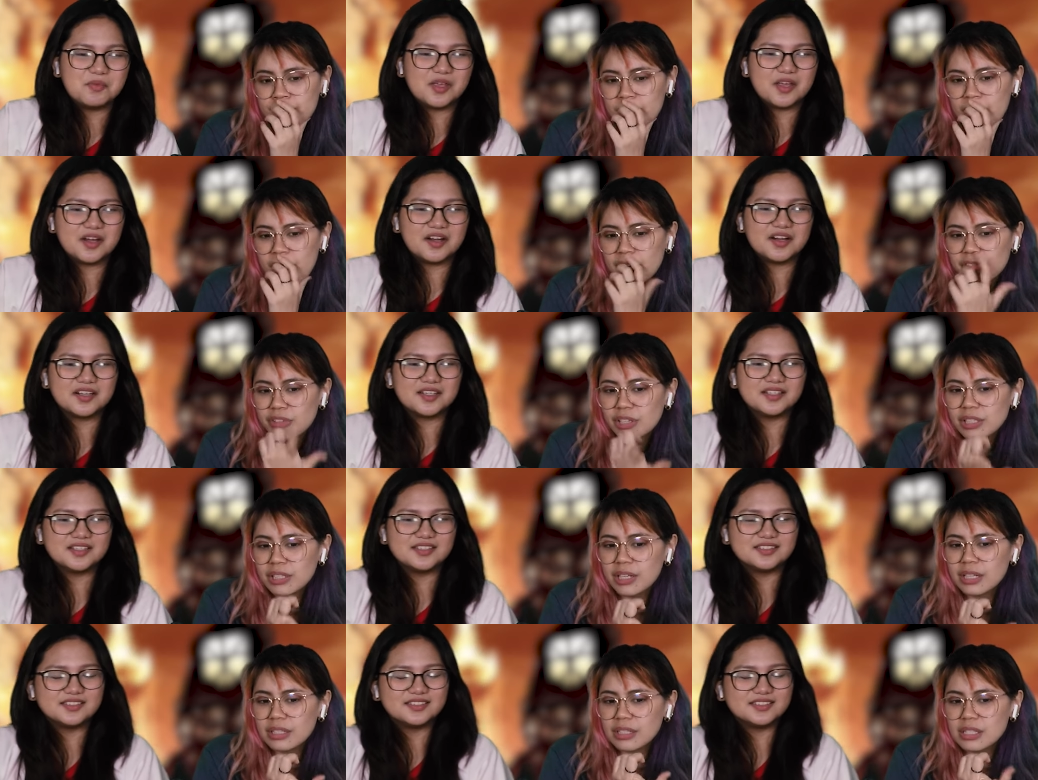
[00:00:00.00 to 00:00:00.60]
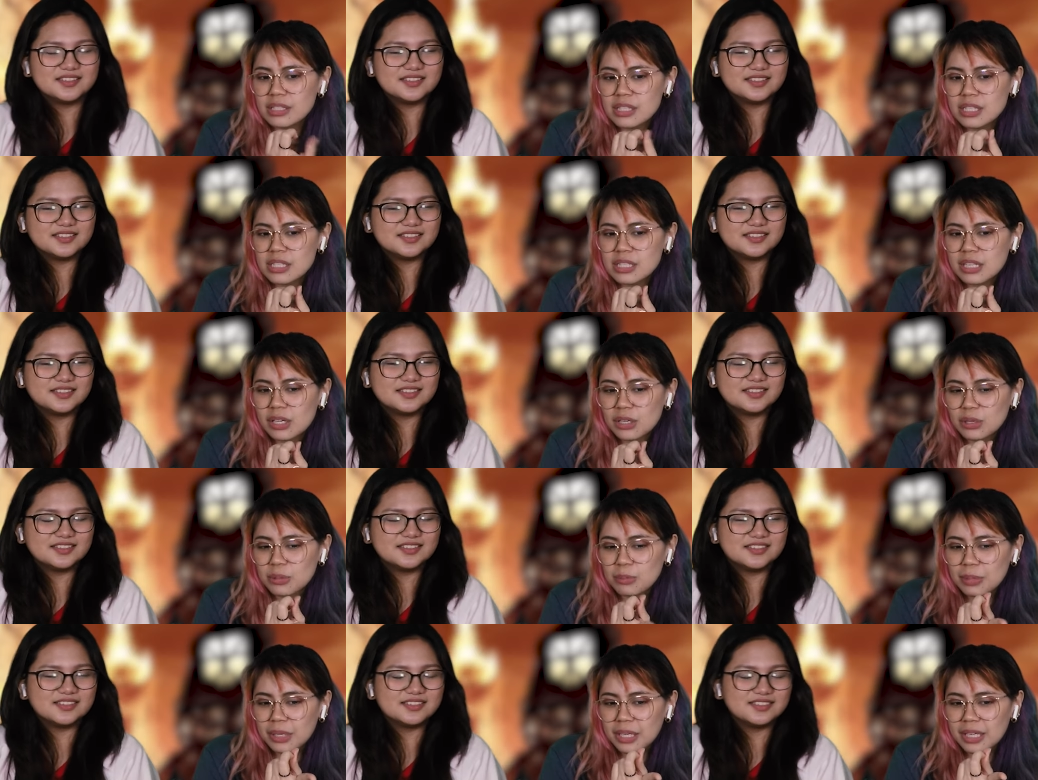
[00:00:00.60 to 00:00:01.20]
Speaker 1: I feel like this is
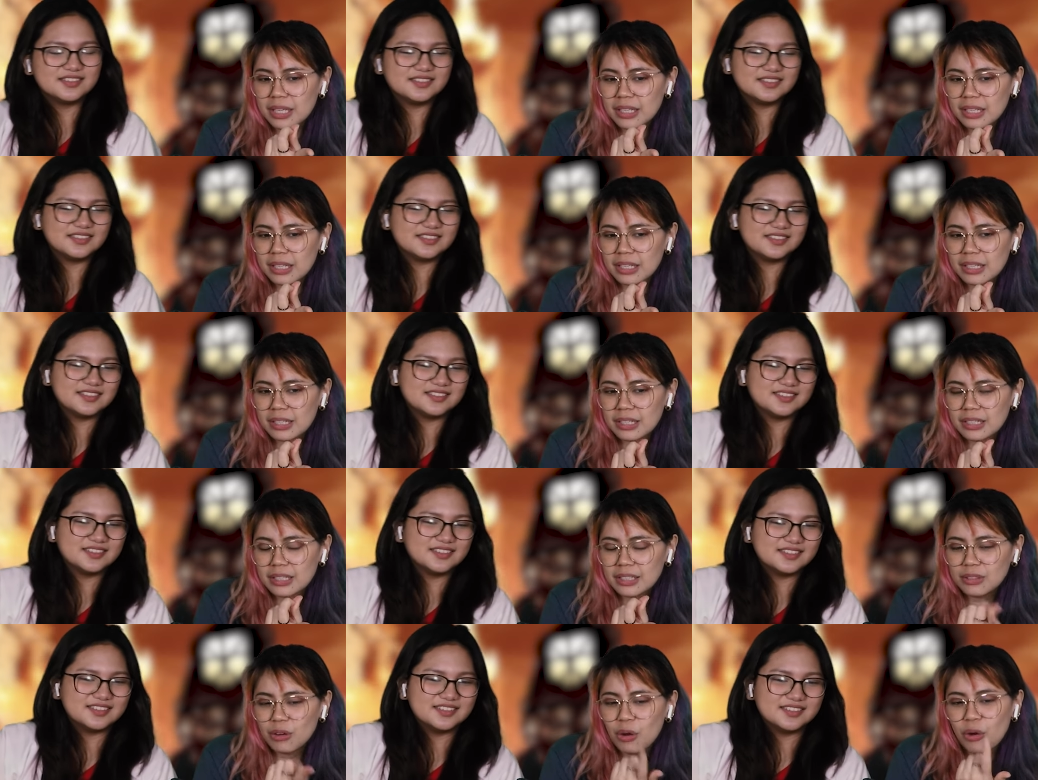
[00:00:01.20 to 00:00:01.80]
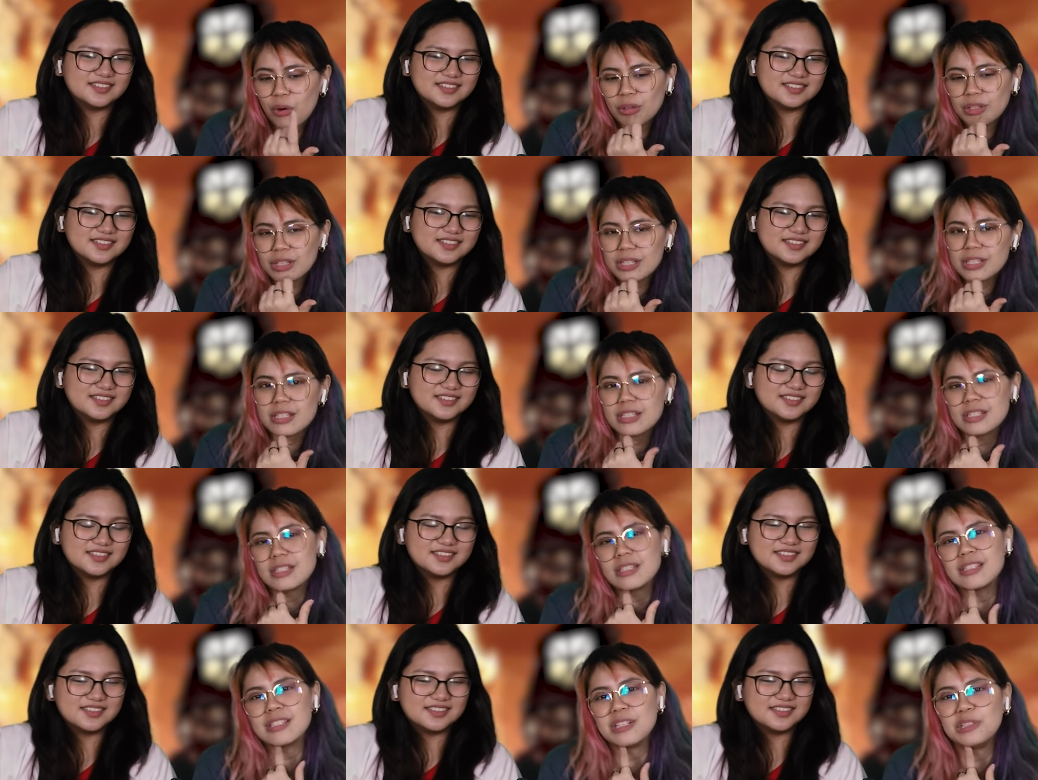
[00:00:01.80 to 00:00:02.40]
gonna be... No, this is
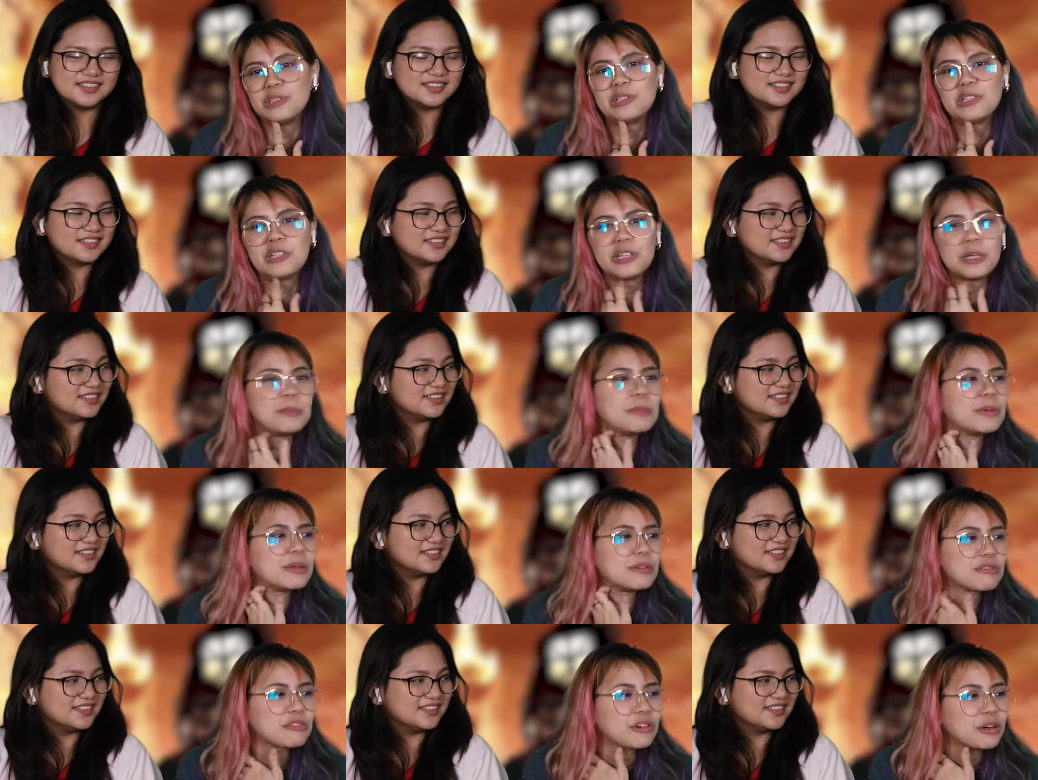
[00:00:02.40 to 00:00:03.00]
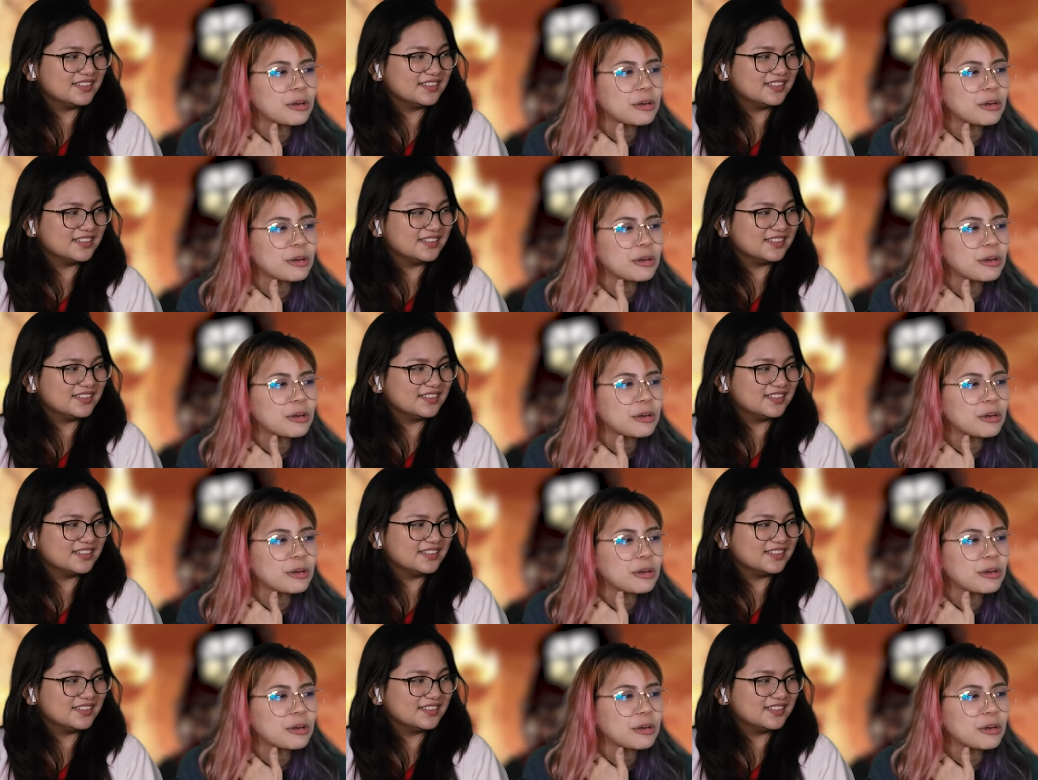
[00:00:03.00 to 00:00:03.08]
still creepy for me.